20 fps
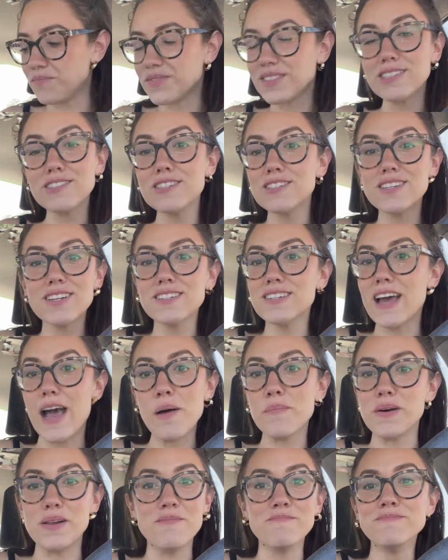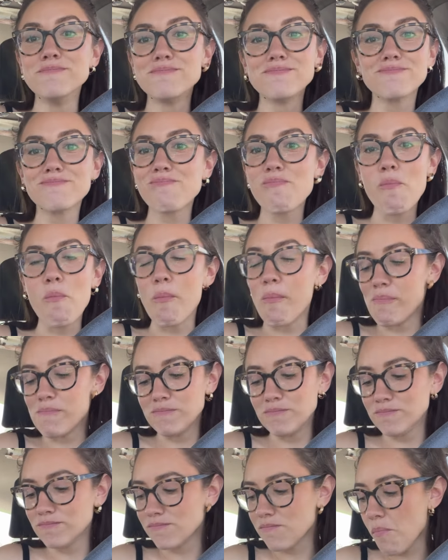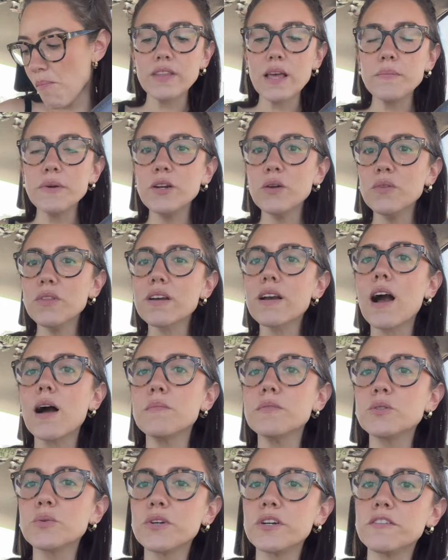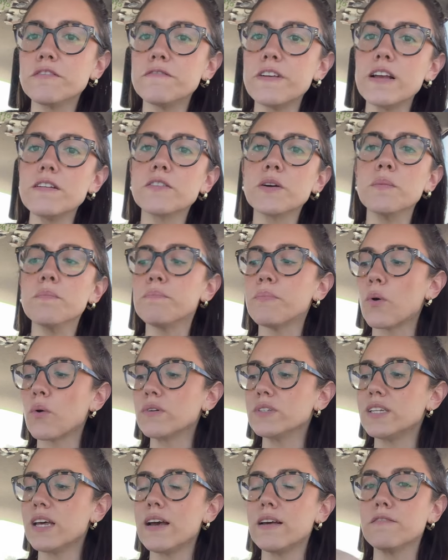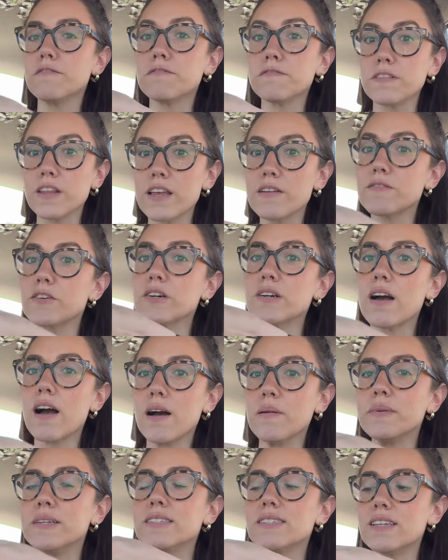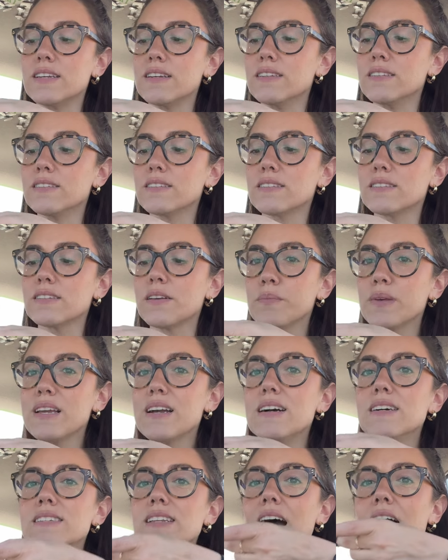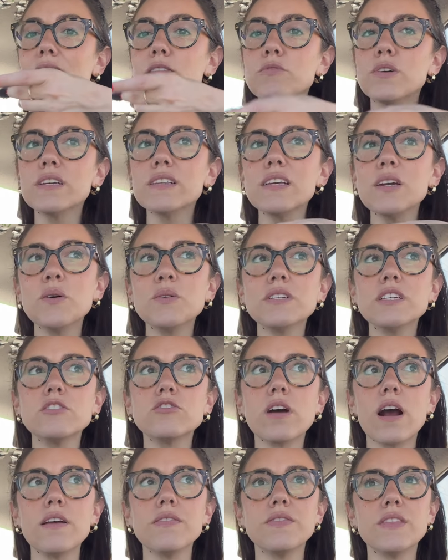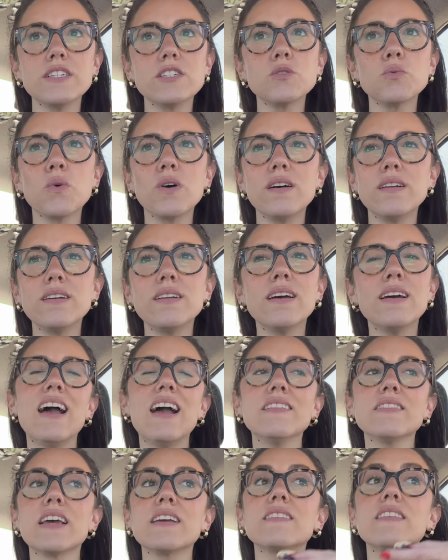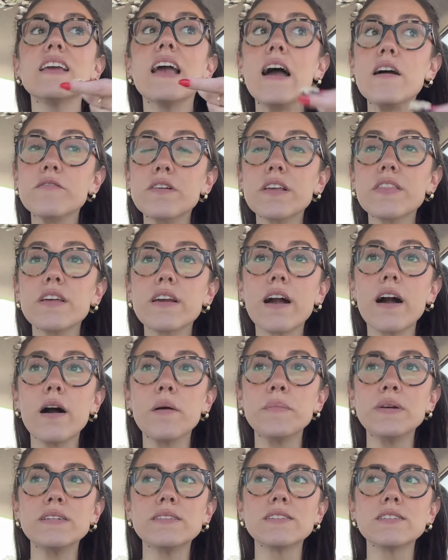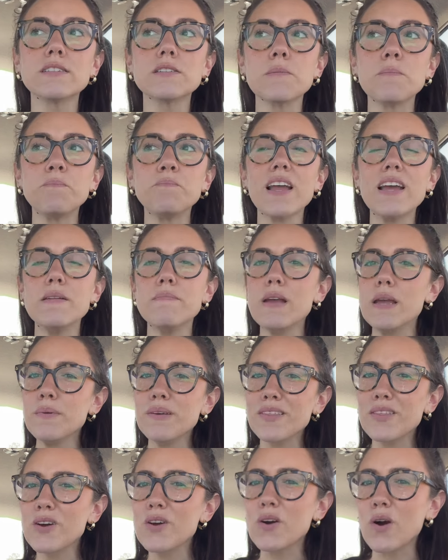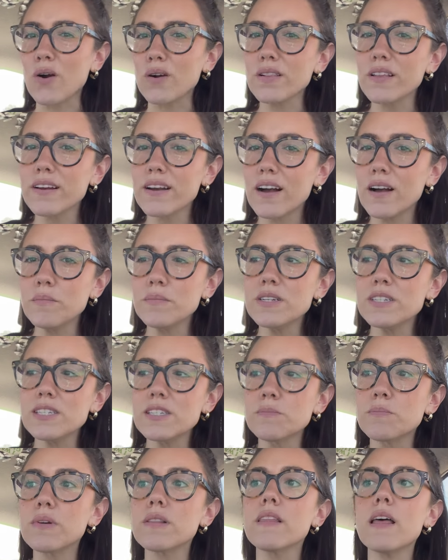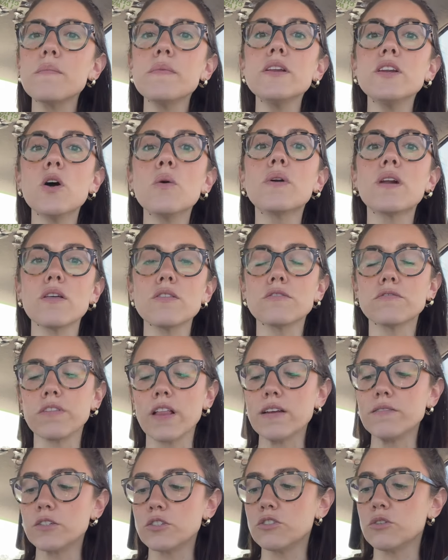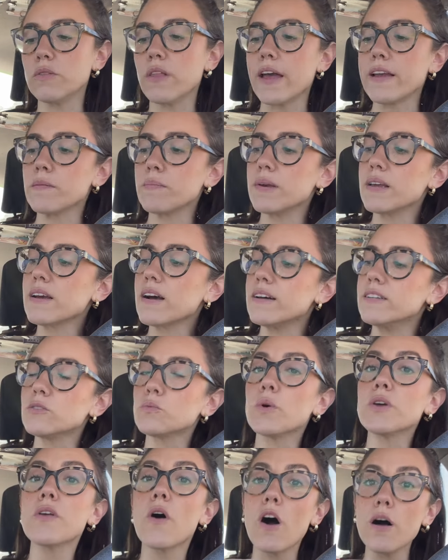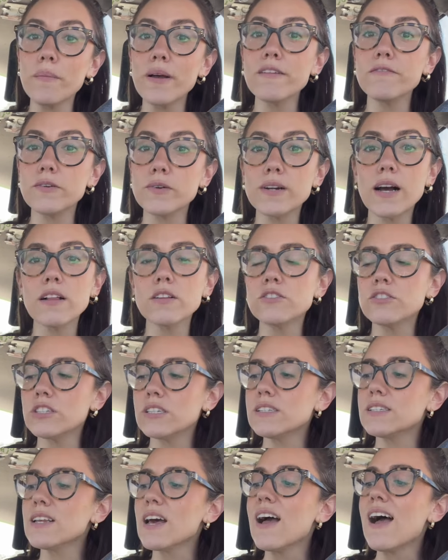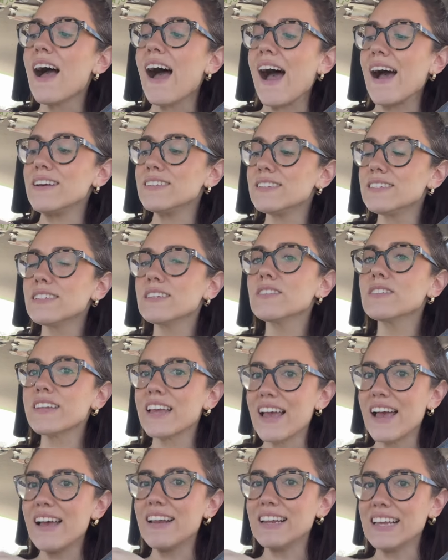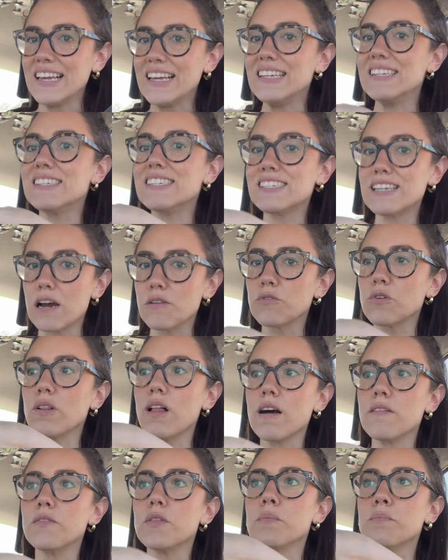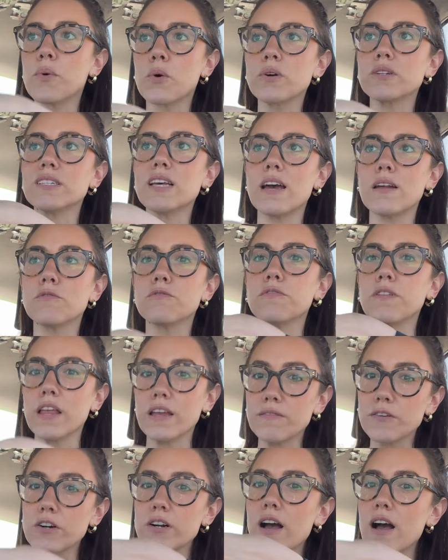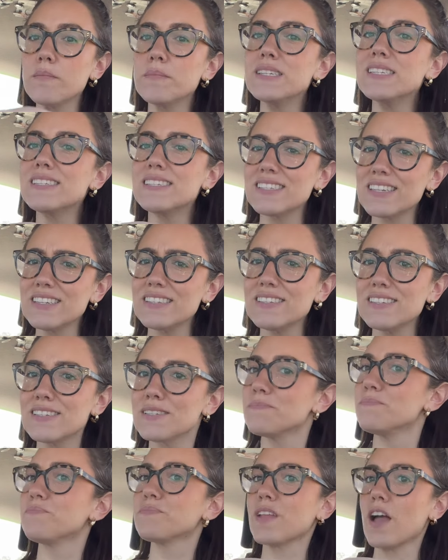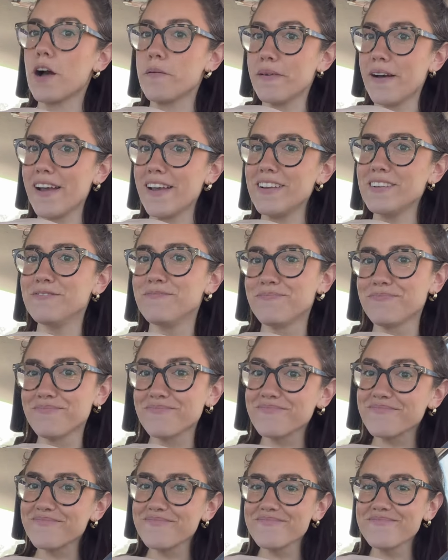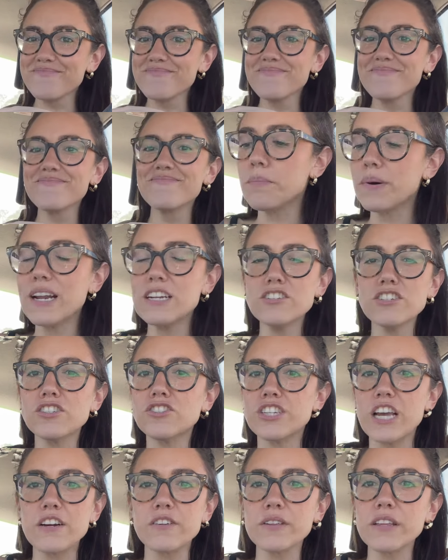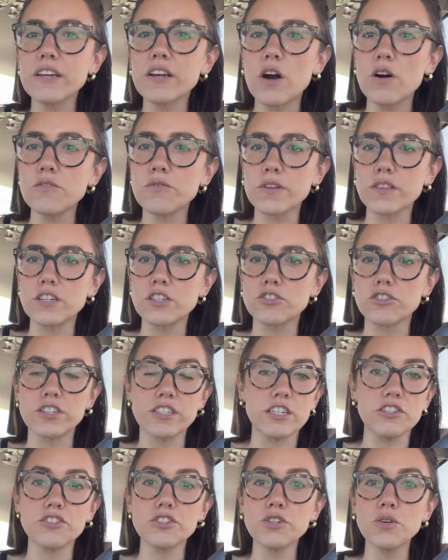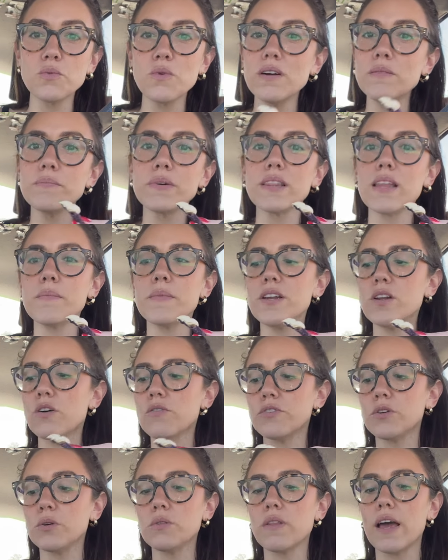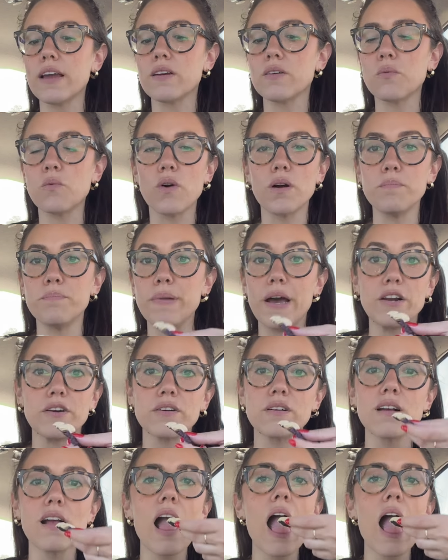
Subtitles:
It just doesn't happen. Let me know in the comments what your favorite Boar's Head flavored hummus is, because I really only tried this one and like the everything hummus and maybe the garlic hummus, but let me know what other flavors you like, because with all my food allergies, I still can eat several of the Boar's Head flavored hummuses. Am I? But I just generally go for the traditional one, but let me know if you like one better.